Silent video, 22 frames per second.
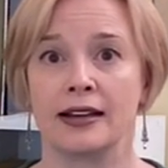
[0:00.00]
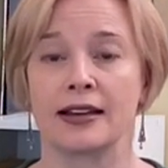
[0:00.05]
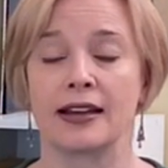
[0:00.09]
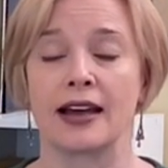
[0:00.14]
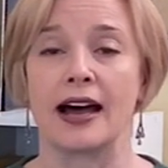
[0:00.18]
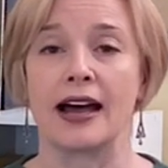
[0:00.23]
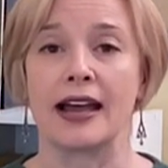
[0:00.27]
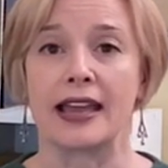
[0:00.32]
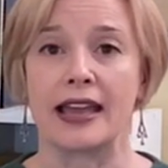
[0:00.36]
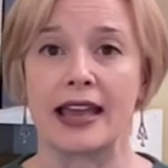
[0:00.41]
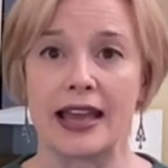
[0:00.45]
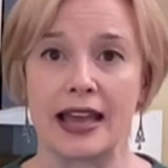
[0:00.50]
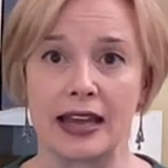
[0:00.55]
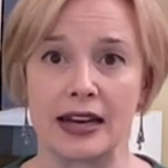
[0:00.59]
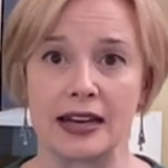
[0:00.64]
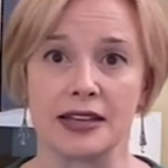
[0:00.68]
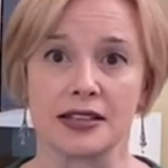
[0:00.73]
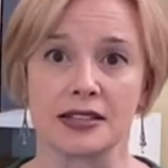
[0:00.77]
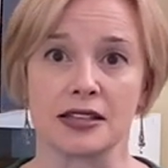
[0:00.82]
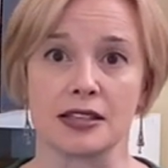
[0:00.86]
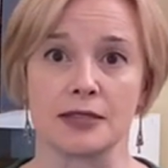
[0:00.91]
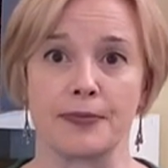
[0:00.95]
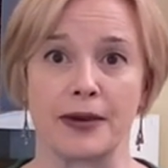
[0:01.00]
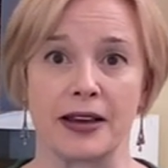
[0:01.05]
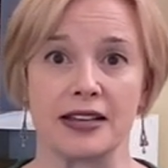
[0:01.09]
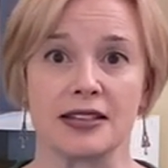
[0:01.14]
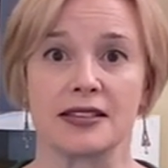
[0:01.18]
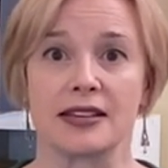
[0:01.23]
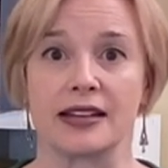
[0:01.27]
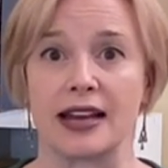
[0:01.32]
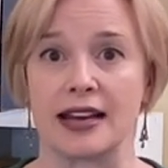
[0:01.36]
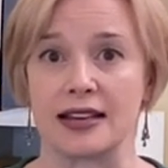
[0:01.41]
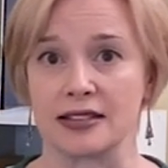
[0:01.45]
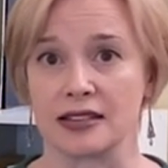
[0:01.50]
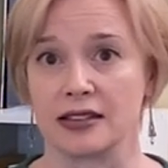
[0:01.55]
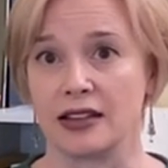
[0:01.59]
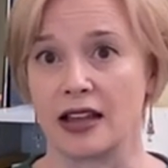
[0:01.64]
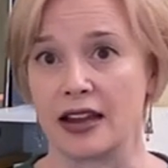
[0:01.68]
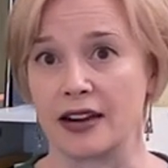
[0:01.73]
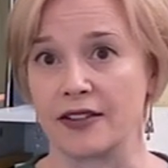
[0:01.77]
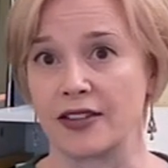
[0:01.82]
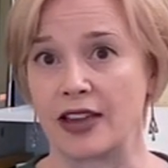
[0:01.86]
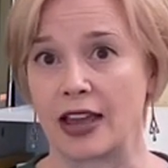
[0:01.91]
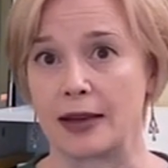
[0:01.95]
Cayenne is a spice that has a
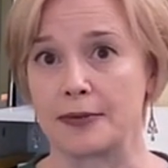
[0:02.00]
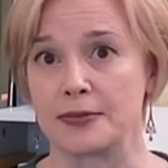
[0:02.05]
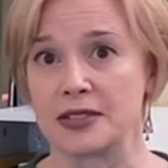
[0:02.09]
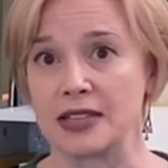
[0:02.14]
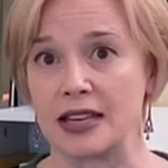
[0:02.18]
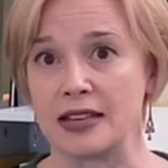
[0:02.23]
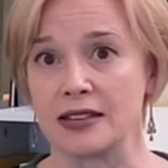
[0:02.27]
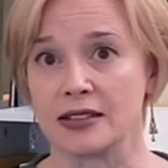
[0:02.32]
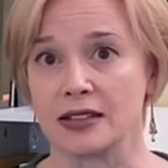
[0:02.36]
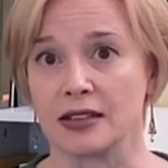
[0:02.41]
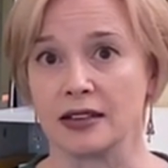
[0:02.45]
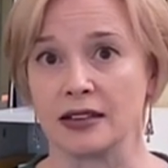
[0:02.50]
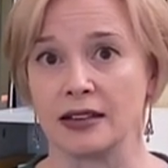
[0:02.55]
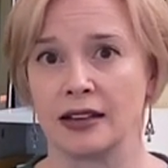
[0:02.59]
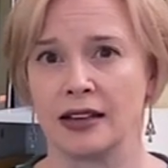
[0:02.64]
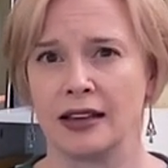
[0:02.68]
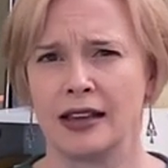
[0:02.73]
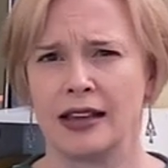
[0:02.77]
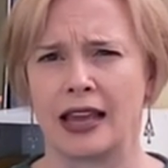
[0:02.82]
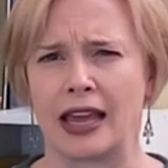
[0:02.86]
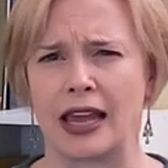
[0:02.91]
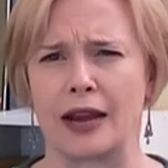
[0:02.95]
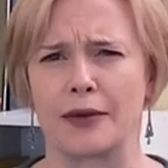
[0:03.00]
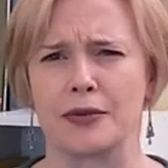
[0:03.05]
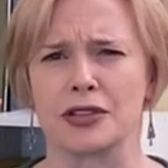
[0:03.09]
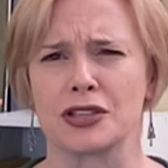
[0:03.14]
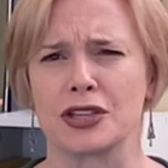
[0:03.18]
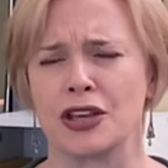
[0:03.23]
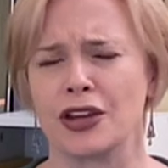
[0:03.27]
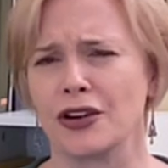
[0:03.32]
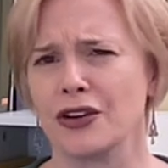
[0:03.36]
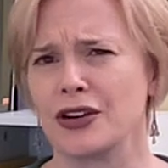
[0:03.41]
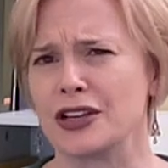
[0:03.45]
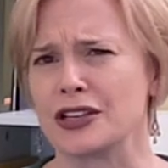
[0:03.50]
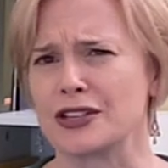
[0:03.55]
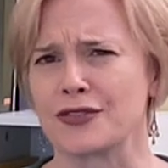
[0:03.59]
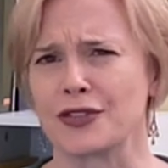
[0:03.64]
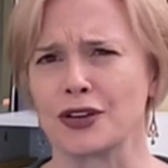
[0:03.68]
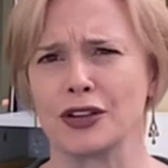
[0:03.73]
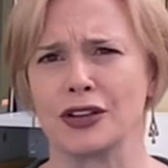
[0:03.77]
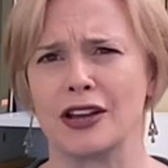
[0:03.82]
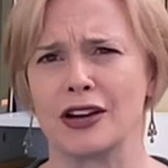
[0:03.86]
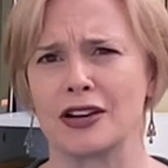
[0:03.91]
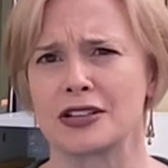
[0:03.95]
lot of capsaicin, and I was curious
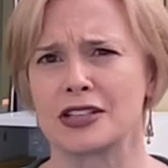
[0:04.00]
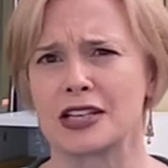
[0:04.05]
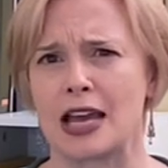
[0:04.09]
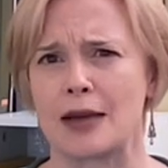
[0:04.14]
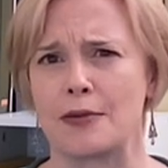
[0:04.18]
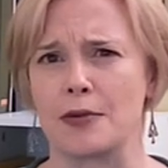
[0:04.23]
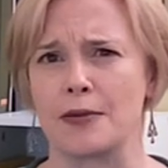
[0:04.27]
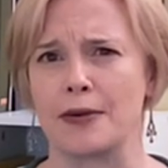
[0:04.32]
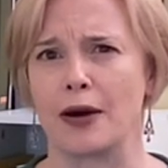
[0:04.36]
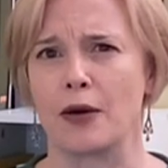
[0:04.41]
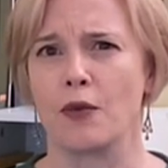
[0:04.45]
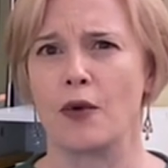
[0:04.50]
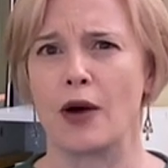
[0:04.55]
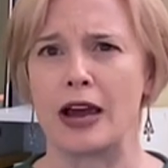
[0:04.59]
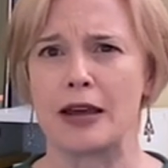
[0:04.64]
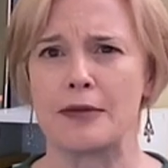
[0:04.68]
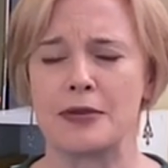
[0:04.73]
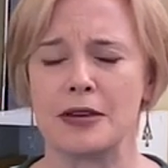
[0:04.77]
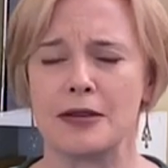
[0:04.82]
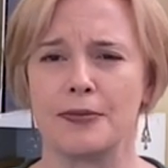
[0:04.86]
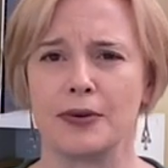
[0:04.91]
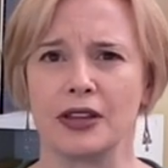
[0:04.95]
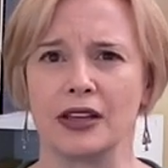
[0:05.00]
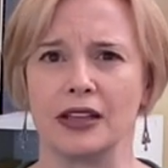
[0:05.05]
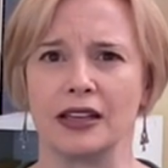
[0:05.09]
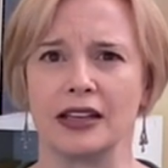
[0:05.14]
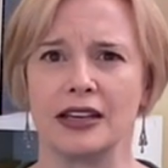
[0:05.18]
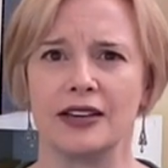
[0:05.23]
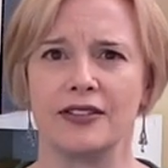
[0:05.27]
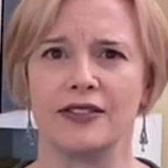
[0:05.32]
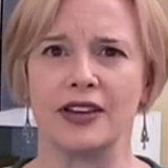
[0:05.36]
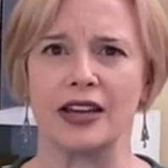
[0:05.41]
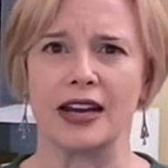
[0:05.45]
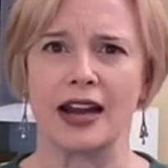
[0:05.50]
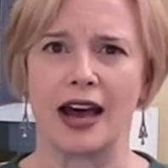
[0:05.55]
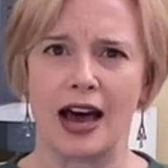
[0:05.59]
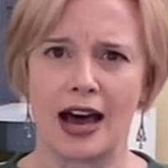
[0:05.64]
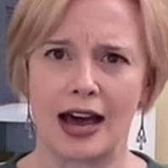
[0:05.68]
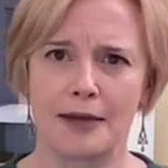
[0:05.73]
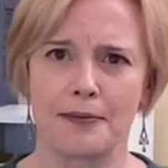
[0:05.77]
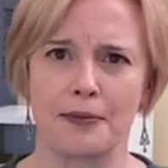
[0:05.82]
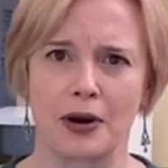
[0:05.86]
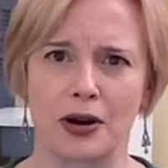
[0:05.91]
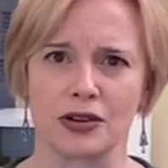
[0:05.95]
for a long time about why people that live in
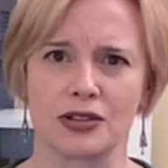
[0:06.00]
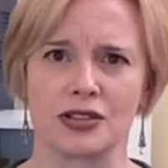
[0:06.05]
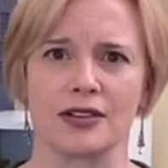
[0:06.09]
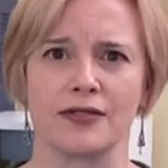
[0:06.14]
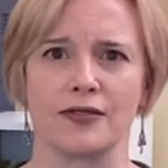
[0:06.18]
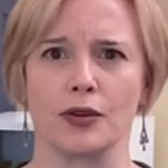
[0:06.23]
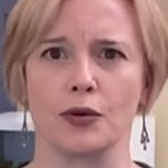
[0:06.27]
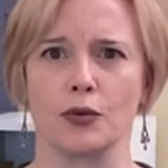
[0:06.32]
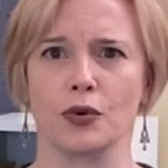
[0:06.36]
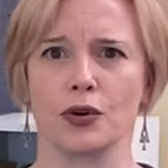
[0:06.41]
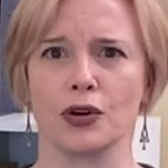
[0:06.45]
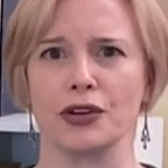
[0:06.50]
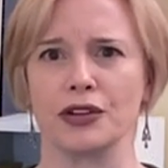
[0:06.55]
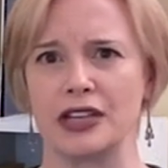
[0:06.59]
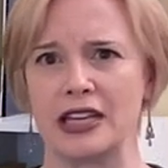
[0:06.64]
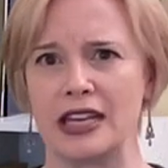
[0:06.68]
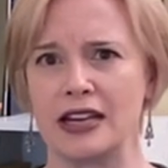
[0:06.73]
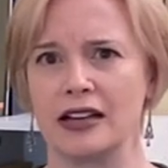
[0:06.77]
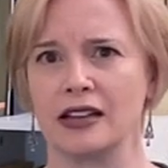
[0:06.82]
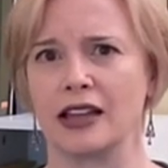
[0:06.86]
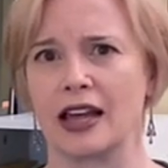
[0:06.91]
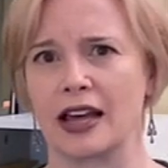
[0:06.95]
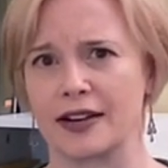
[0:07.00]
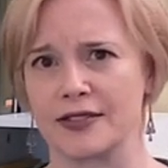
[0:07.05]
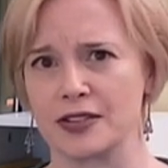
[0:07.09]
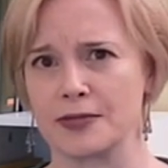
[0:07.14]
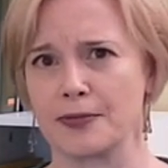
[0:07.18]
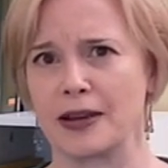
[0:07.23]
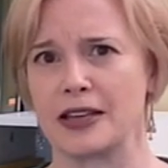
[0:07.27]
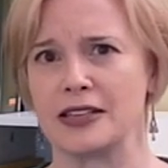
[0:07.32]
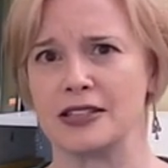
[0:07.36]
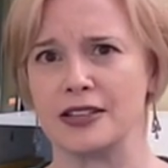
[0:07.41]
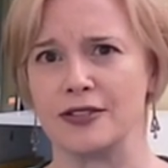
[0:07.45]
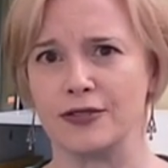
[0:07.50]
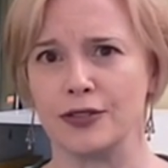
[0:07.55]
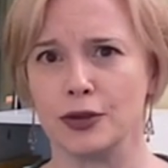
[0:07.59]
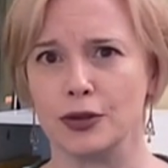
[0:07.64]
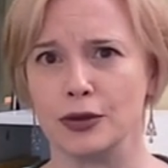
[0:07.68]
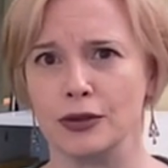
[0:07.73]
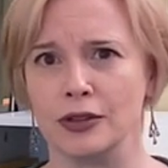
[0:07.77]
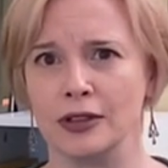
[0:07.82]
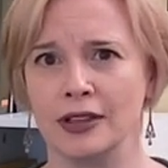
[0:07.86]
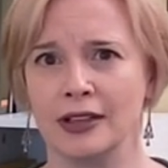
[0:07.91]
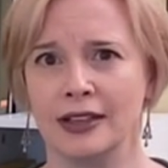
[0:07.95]
hot parts of the world eat a lot of spicy
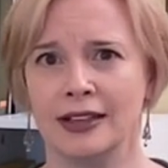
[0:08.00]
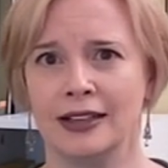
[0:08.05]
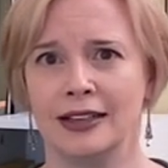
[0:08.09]
food.